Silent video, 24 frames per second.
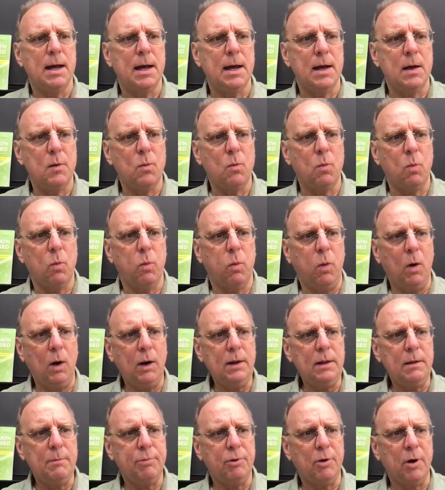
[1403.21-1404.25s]
one of
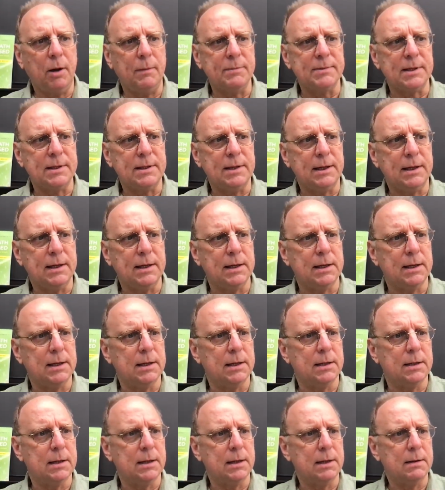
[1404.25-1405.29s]
the problems I think
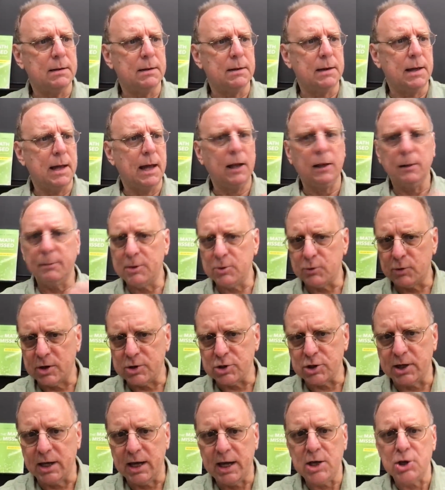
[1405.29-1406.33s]
in elementary
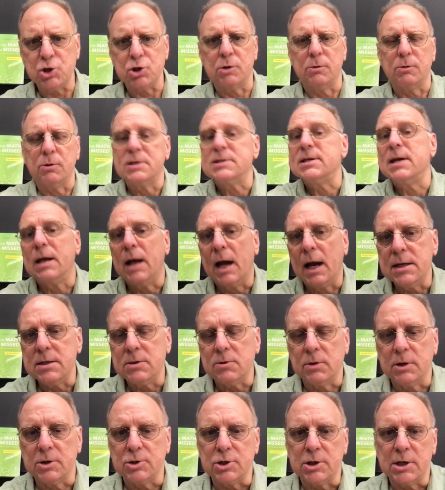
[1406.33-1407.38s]
education, let's say high
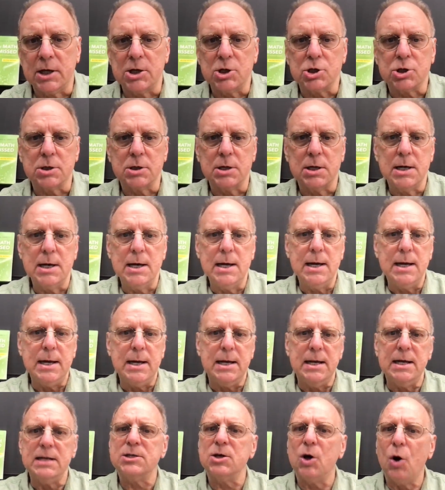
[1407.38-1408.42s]
school education,
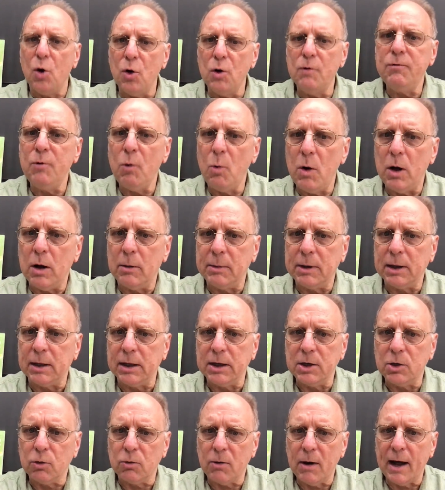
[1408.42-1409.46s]
it's overwhelmingly
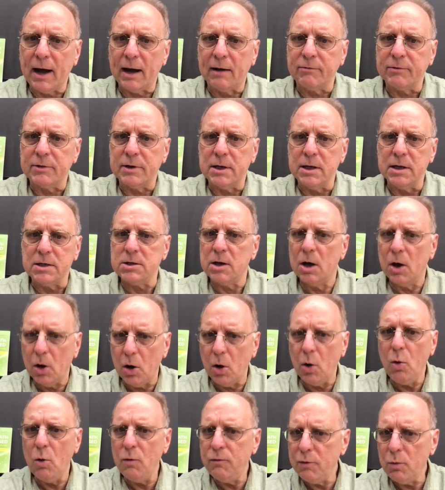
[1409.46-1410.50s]
craft. It's
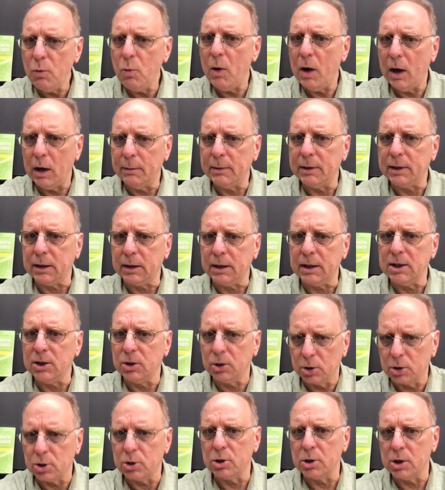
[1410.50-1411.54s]
overwhelmingly
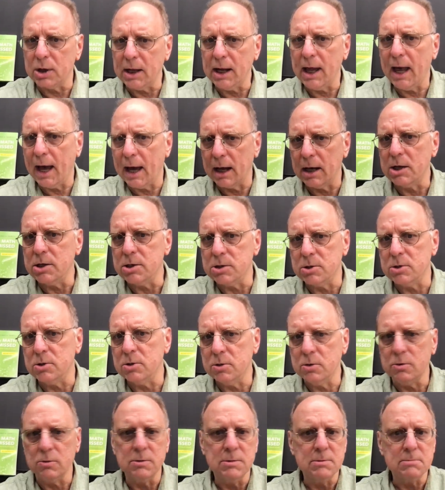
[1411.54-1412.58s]
learning how to
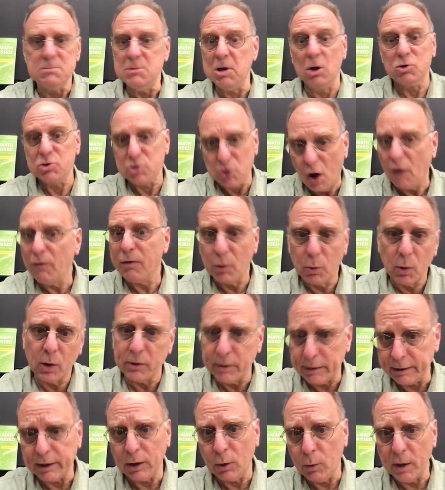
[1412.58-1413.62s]
do, you know, solve the
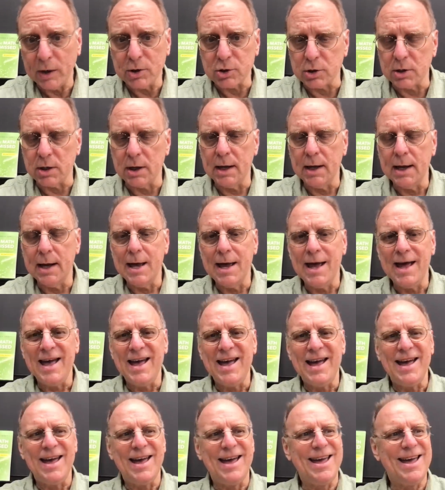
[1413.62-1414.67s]
quadratic equation.
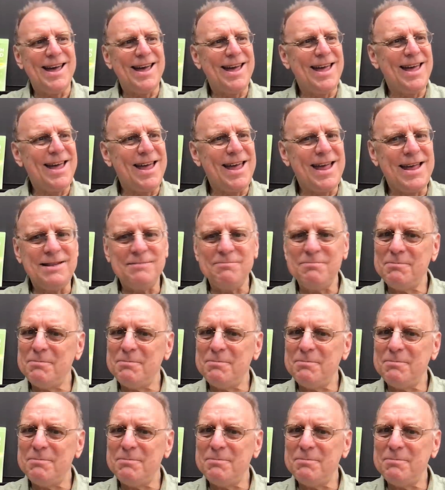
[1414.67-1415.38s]
And